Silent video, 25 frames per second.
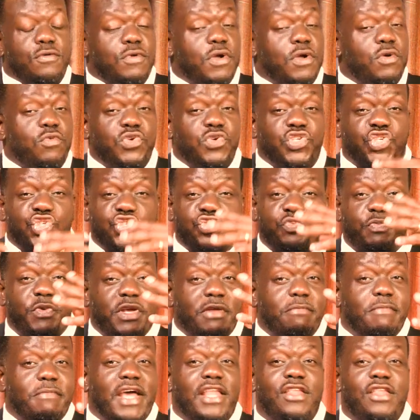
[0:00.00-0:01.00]
when we
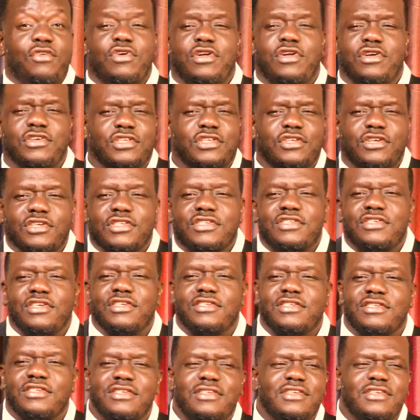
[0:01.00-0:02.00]
speak by the because
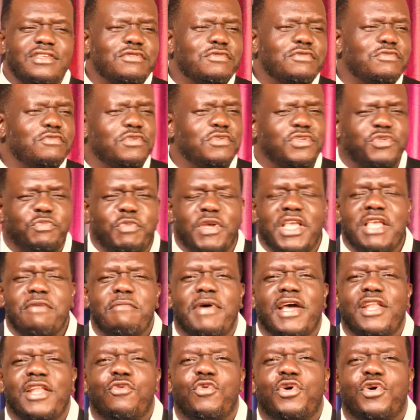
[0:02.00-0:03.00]
because eh, speaking
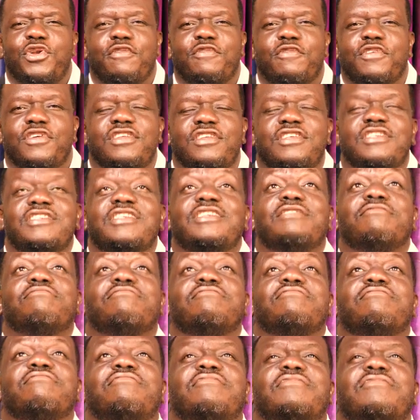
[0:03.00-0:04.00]
by the word of is and
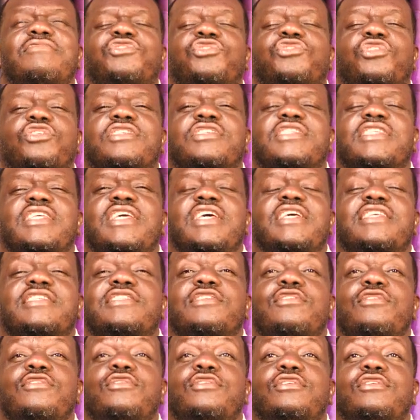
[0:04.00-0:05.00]
Thus says
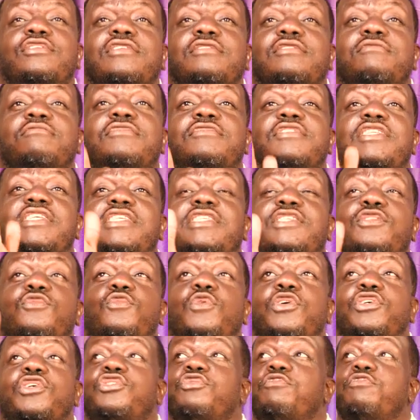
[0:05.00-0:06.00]
the Lord. This is
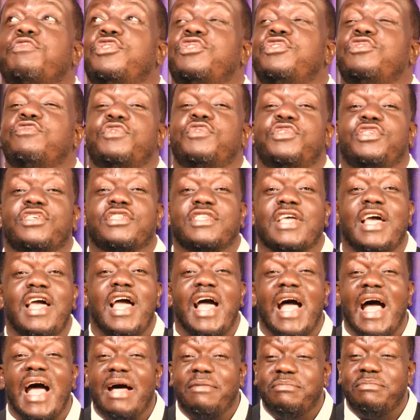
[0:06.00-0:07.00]
what you should be doing with your time.
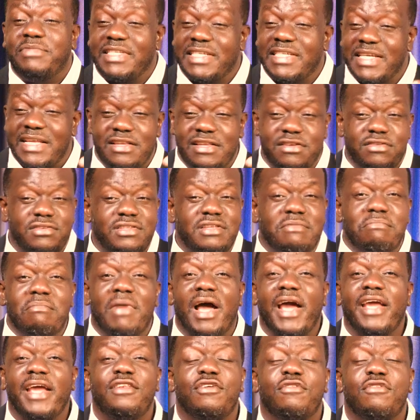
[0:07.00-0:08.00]
I'm telling you the
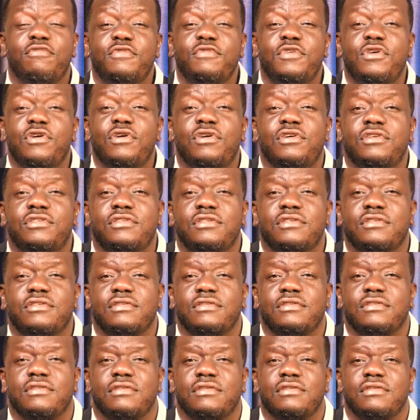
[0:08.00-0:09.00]
mind of God.
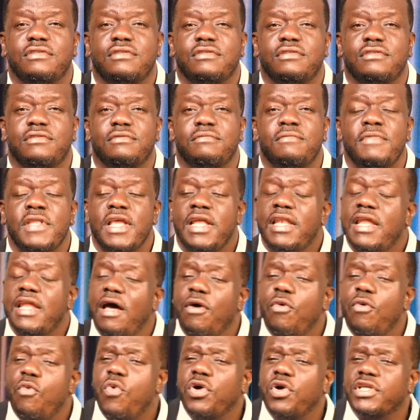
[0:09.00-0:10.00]

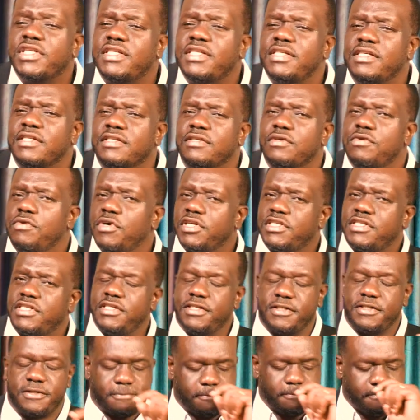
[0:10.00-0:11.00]
Now, watch this. Watch
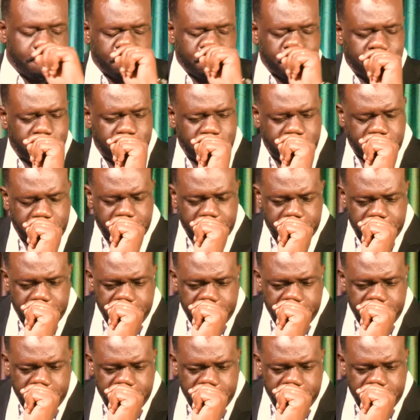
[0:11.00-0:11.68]
this. Mm.